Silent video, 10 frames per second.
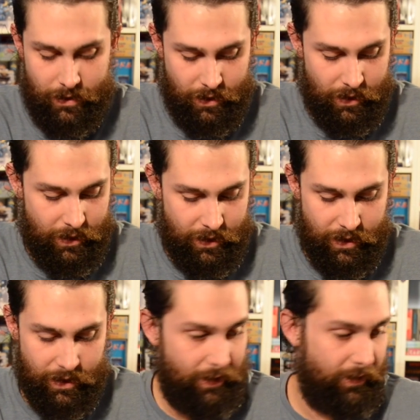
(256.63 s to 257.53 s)

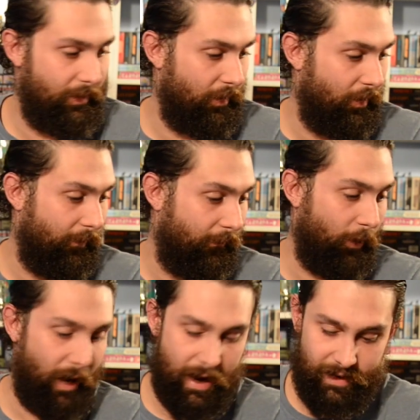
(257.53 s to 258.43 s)
And what
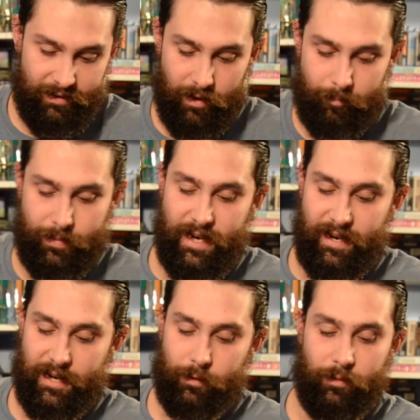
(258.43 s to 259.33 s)
I ended up
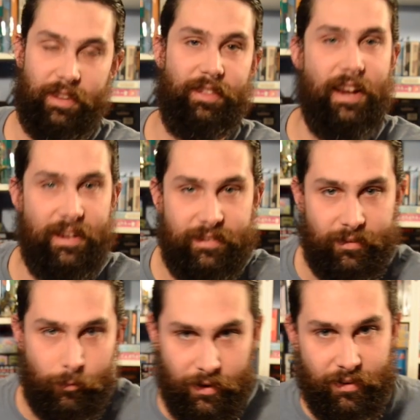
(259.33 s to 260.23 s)
pairing with this,
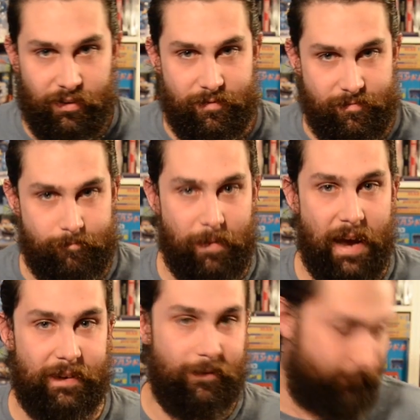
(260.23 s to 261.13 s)
with
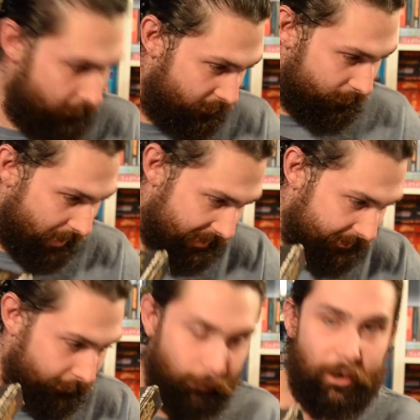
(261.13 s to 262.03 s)
my
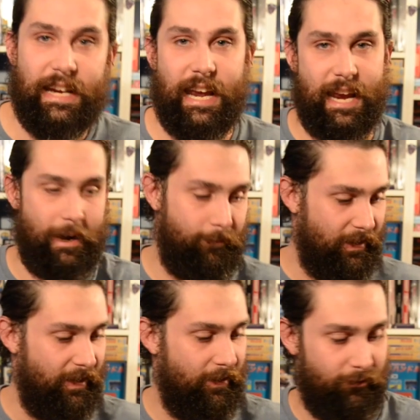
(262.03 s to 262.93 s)
free game
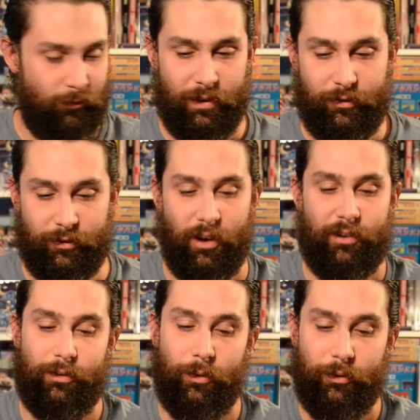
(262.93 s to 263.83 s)
with Star
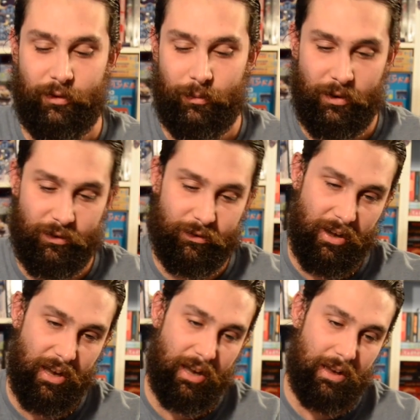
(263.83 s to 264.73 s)
Soldier, was
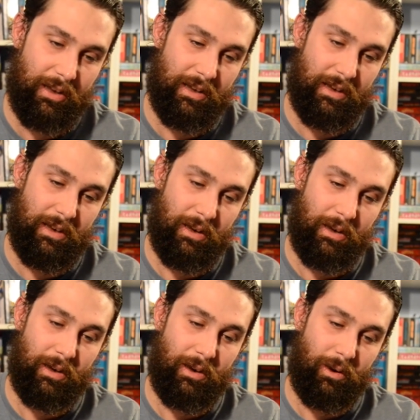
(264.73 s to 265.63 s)

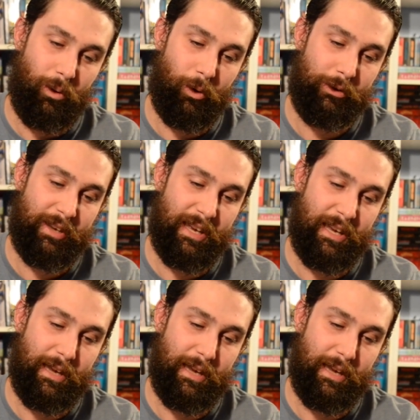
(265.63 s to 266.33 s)
Odysseia.